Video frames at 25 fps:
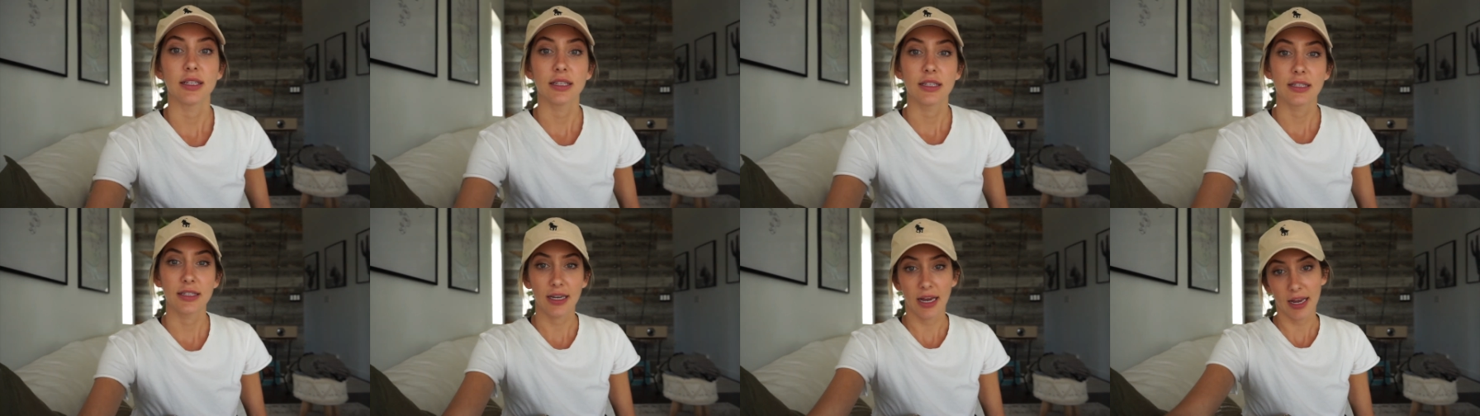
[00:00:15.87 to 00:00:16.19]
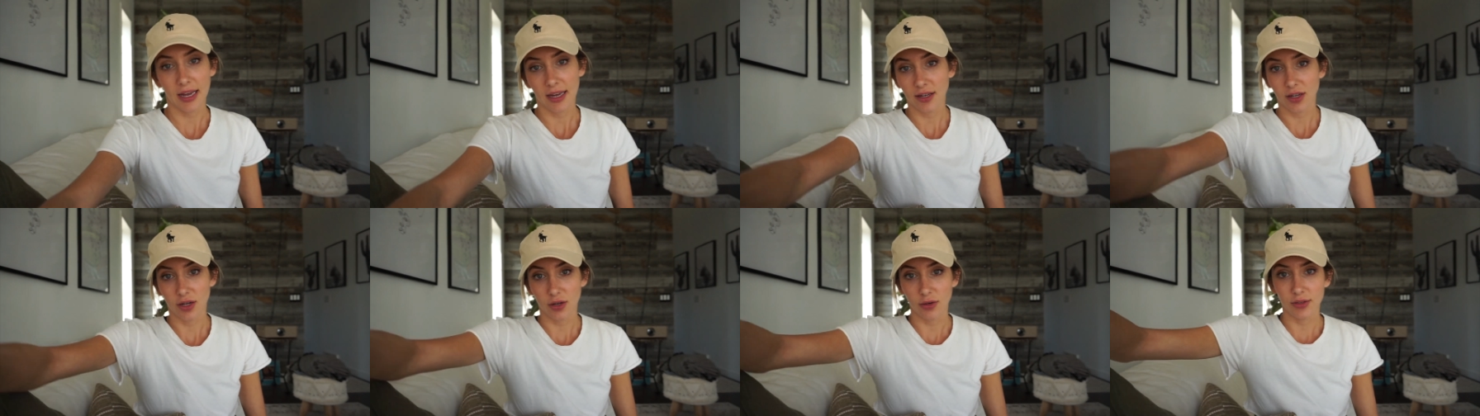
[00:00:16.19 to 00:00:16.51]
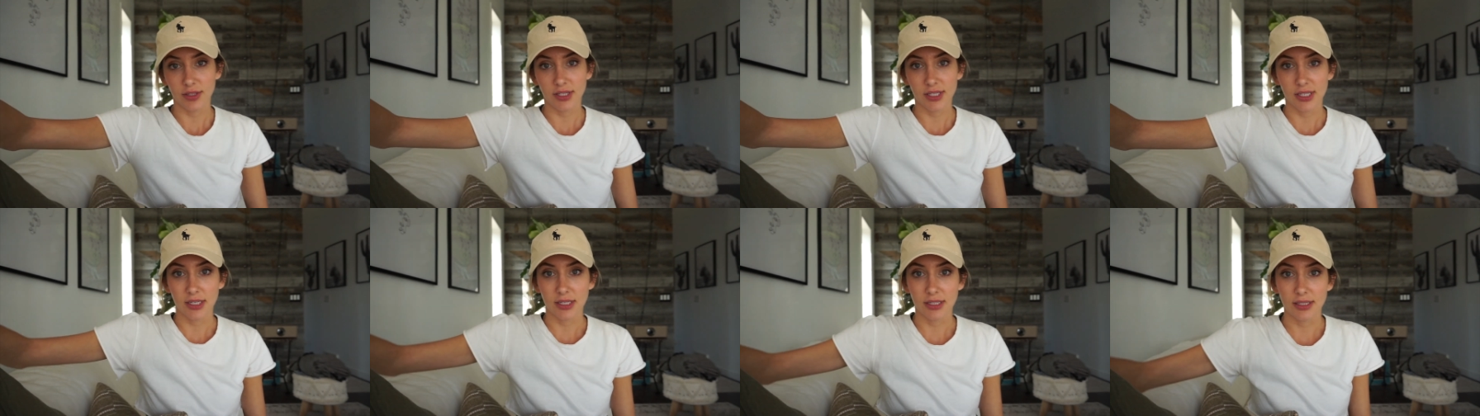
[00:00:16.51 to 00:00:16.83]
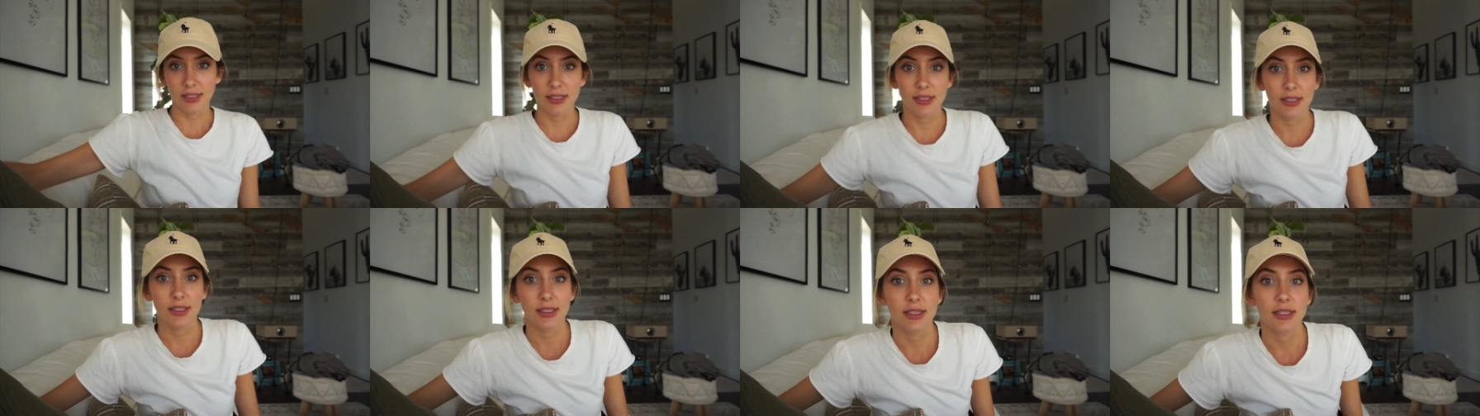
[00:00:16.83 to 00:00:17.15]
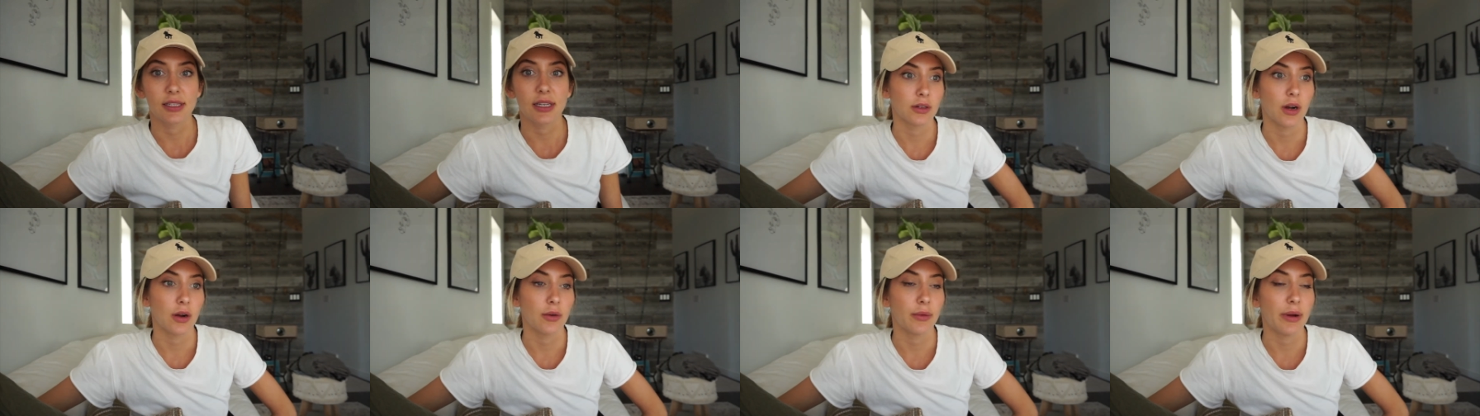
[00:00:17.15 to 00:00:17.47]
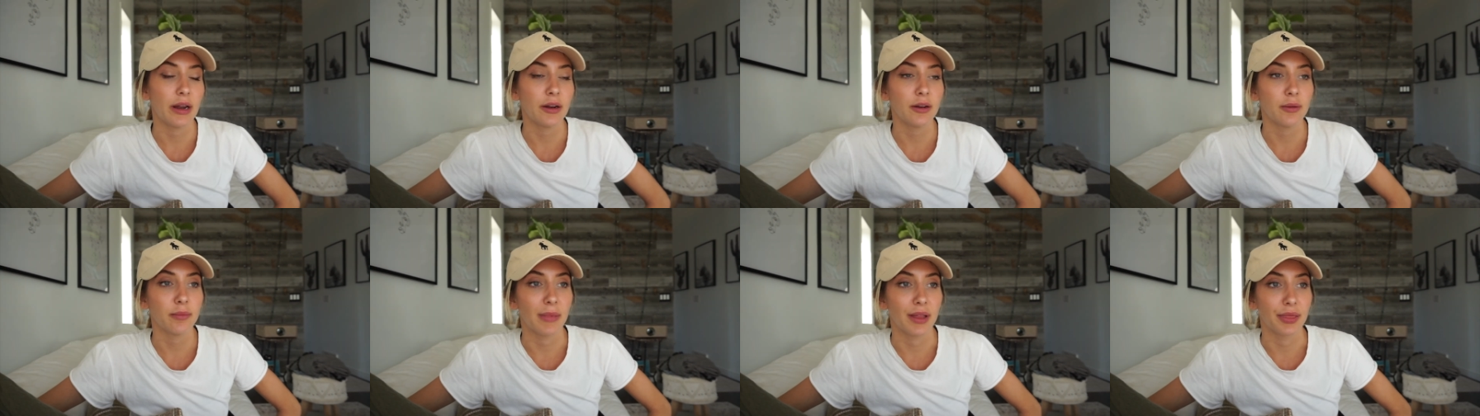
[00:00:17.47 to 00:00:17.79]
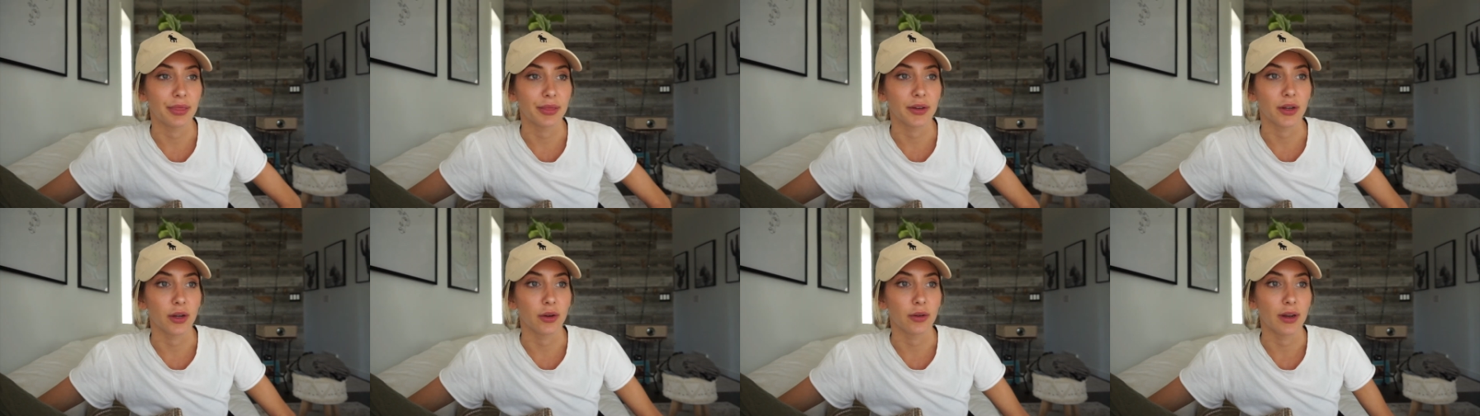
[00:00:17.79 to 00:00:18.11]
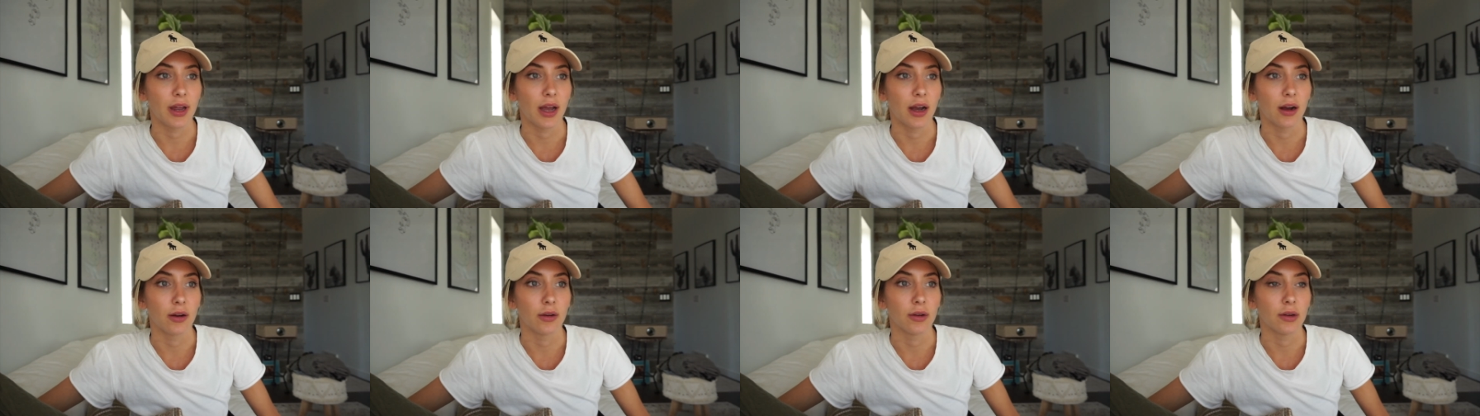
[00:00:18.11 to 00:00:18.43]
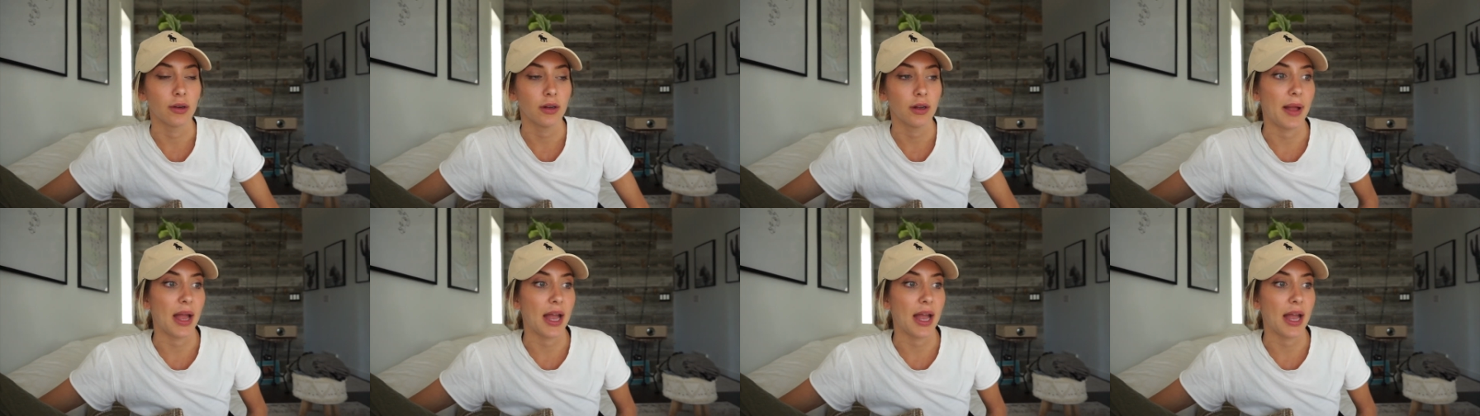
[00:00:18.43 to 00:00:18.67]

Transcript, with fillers: diagnosis around a month ago now,